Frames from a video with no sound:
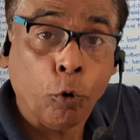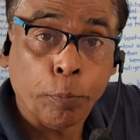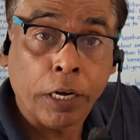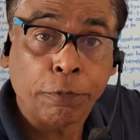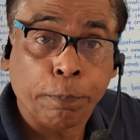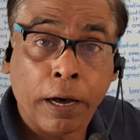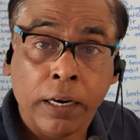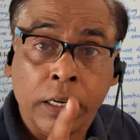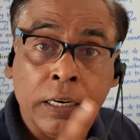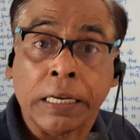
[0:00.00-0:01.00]
Kumar
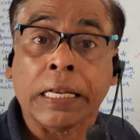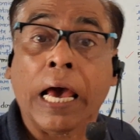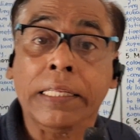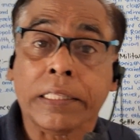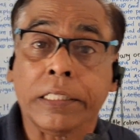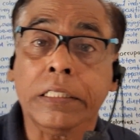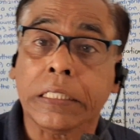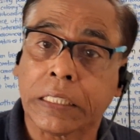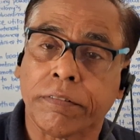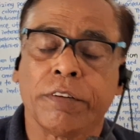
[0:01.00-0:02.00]
Pal
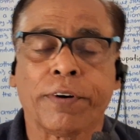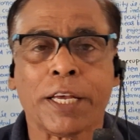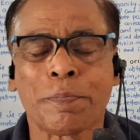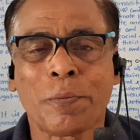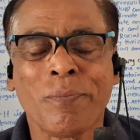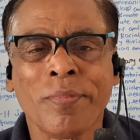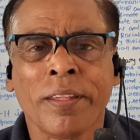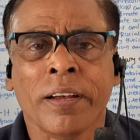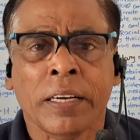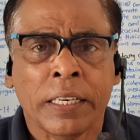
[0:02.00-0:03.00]
9375.
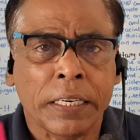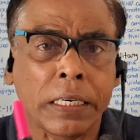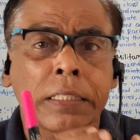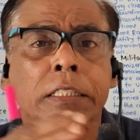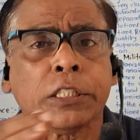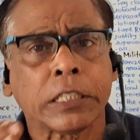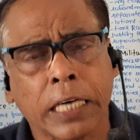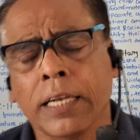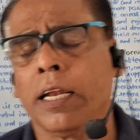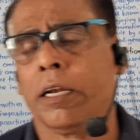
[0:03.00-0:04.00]
In this
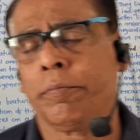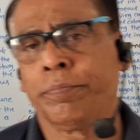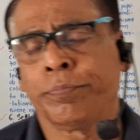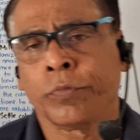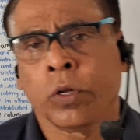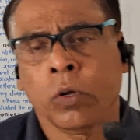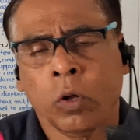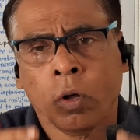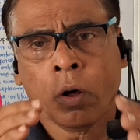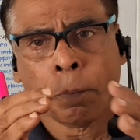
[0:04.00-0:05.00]
channel,
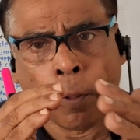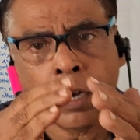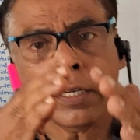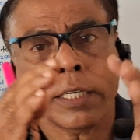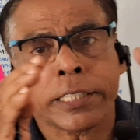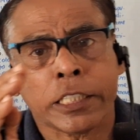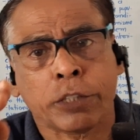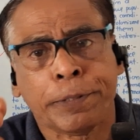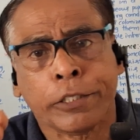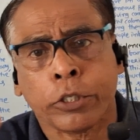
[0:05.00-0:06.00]
political science
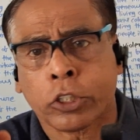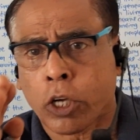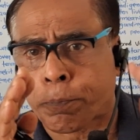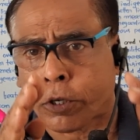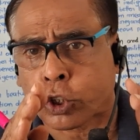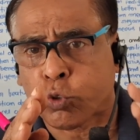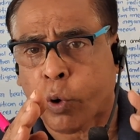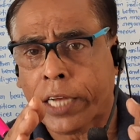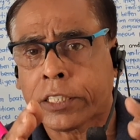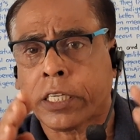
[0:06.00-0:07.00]
videos of +2
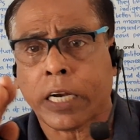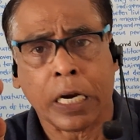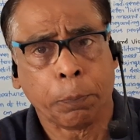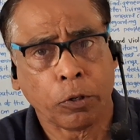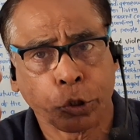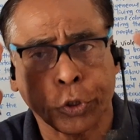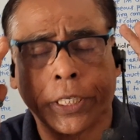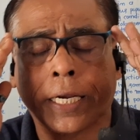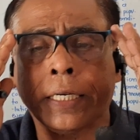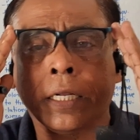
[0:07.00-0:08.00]
first year and +2
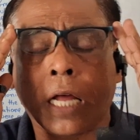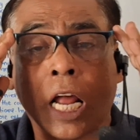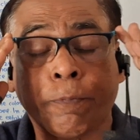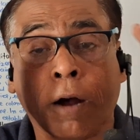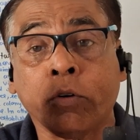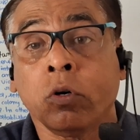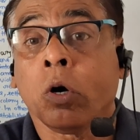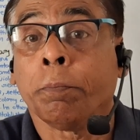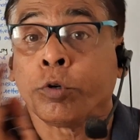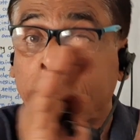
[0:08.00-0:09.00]
second year are found
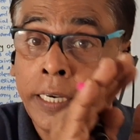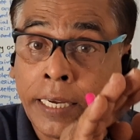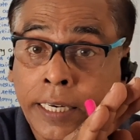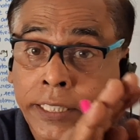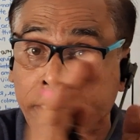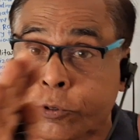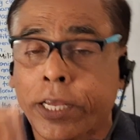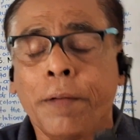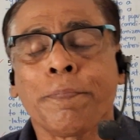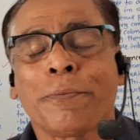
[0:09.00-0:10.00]
both in English and
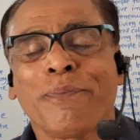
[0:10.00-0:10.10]
Odia.